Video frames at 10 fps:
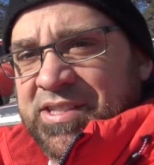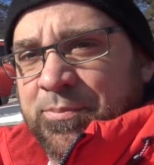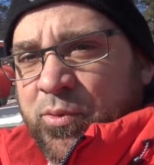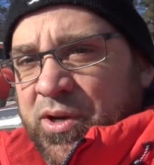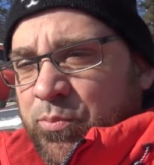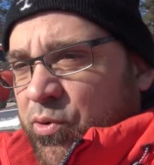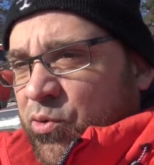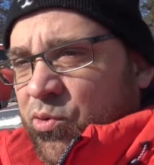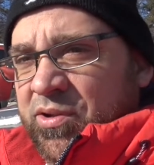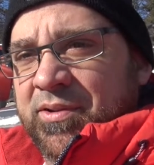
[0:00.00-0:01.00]
seem pretty
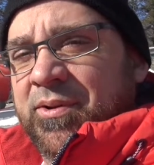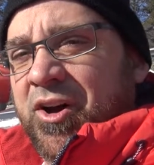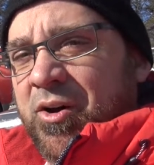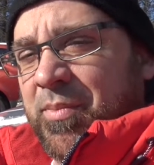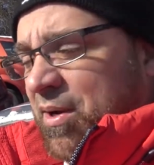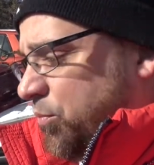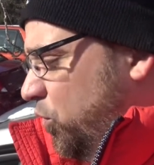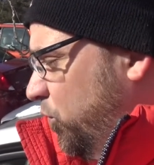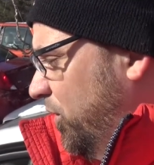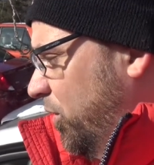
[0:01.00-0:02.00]
brittle. Uh, Mike
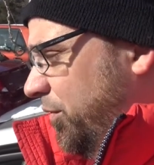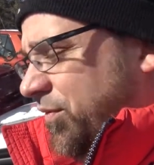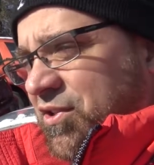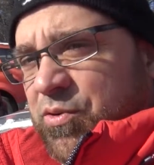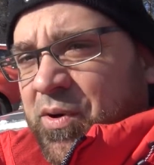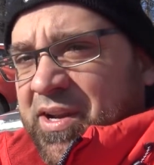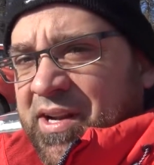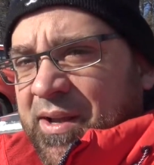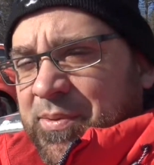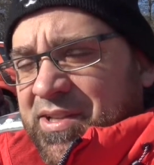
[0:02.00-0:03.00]
broke right off. These are probably
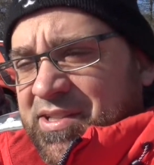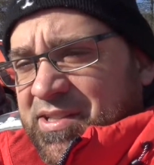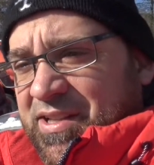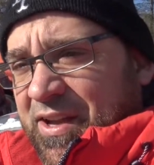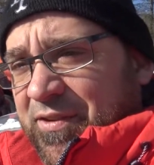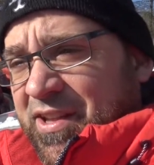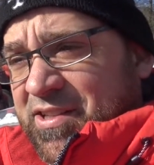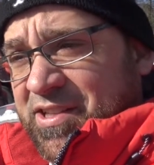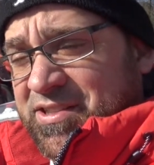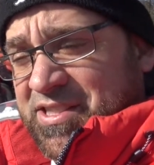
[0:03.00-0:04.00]
gonna happen to have
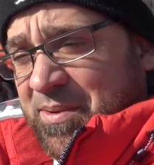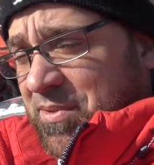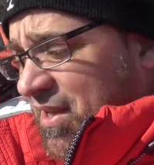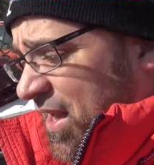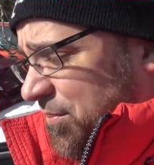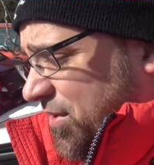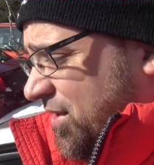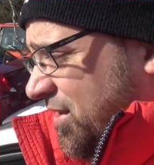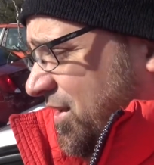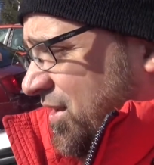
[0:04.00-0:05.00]
a uh, same thing happen.
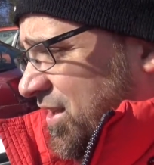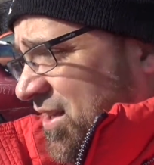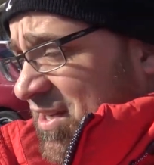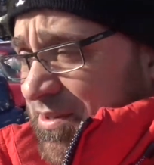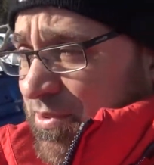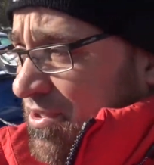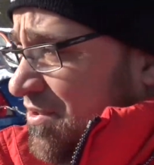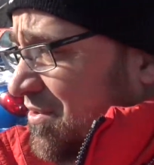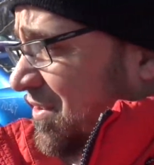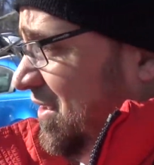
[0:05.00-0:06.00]
Uh, but
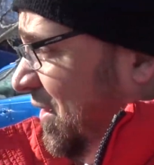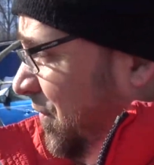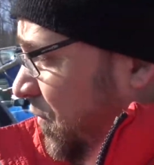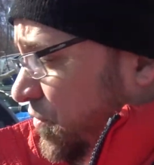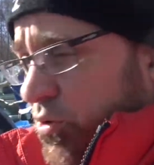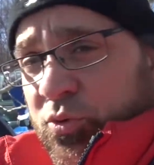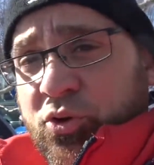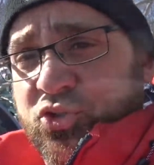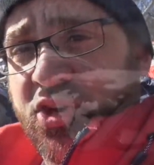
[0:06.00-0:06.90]
you, you never know, so we'll go